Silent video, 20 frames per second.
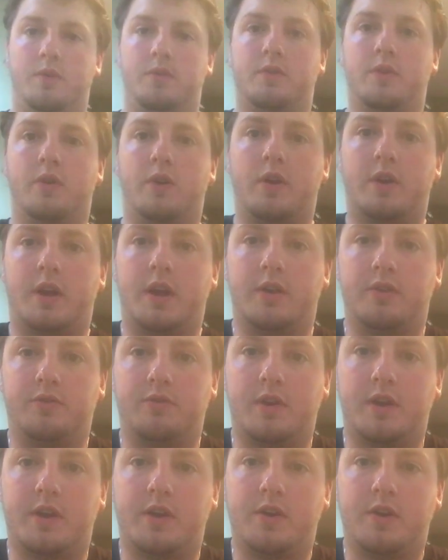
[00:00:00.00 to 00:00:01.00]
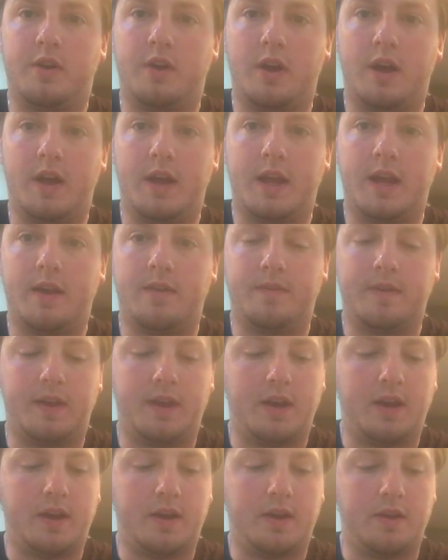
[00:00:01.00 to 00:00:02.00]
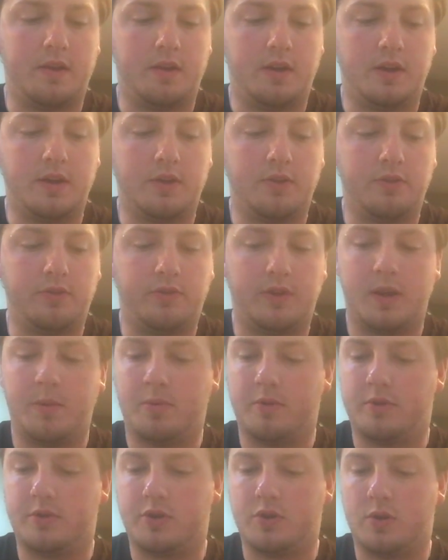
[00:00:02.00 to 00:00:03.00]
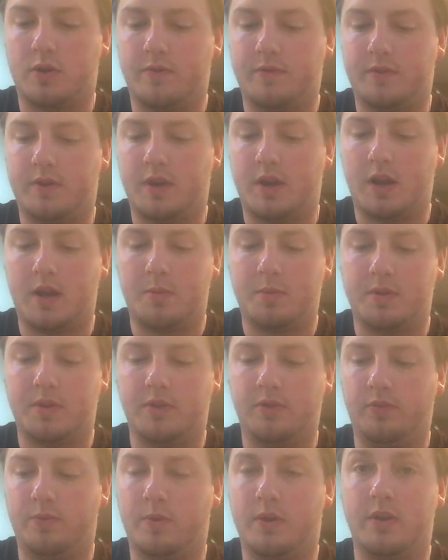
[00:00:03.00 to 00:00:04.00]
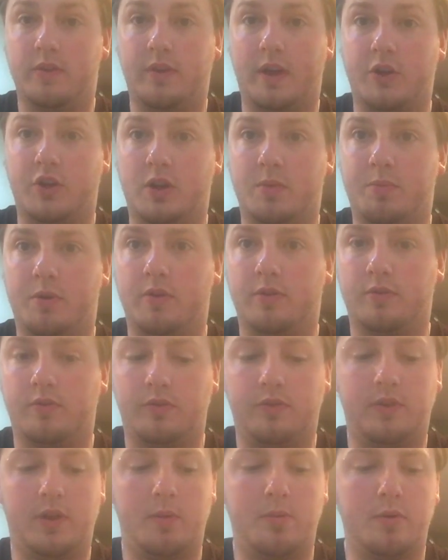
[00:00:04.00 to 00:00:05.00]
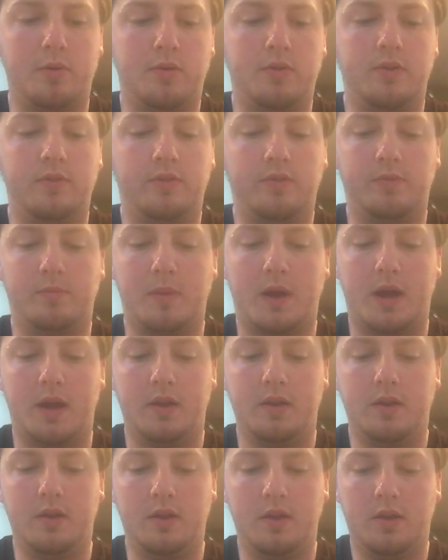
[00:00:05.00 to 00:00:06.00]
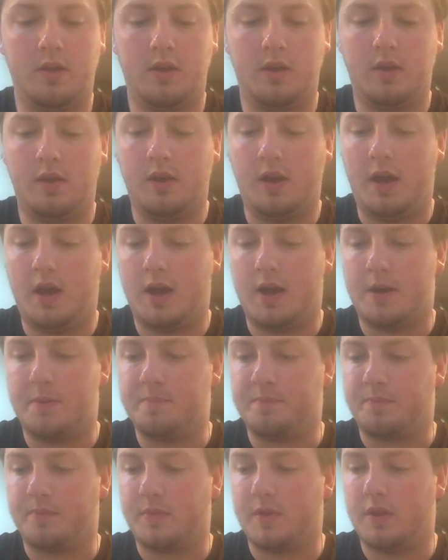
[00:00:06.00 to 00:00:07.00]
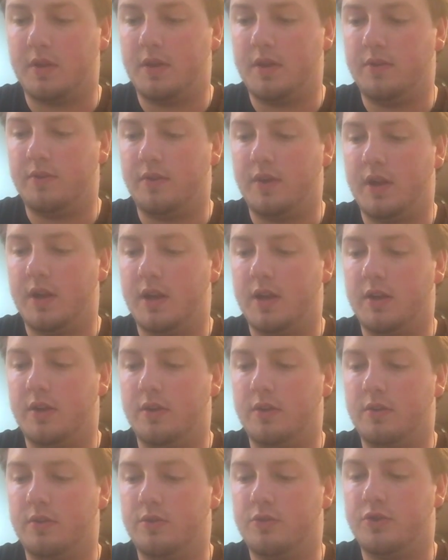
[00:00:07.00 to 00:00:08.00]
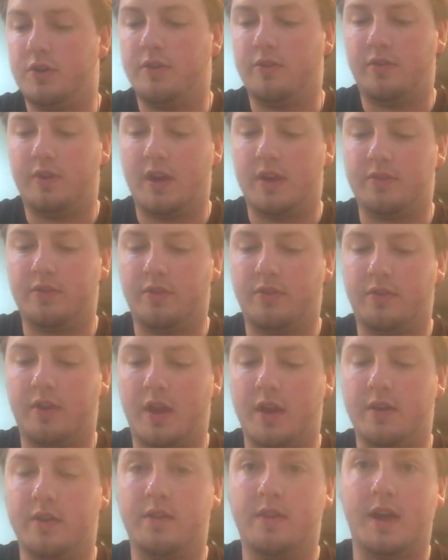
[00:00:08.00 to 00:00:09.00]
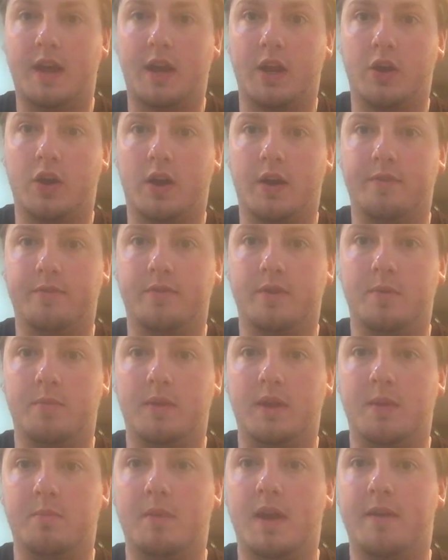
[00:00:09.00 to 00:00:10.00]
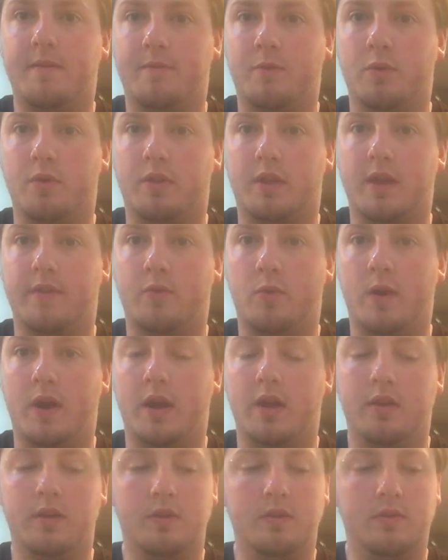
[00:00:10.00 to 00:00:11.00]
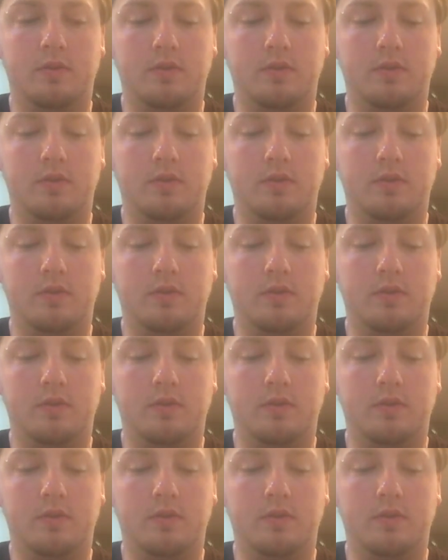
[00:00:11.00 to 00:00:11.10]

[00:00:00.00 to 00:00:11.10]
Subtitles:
What's going on, guys? Greg here. I have another saber to show off today, but this one is actually a personal saber. This is mine. It's a GCS Ascend that I got from the May 4th giveaway